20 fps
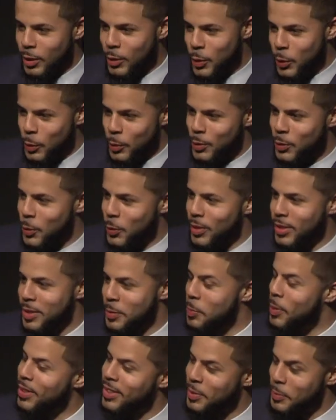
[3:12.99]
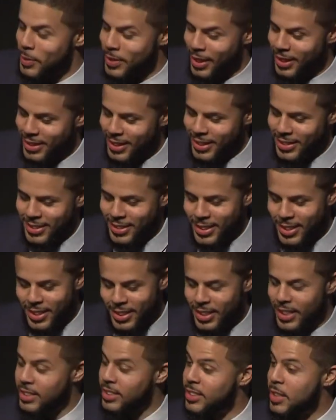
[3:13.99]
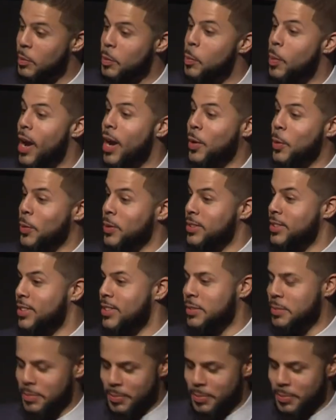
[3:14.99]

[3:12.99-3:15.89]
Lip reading: or two students pitied me, I guess, and stepped backwards.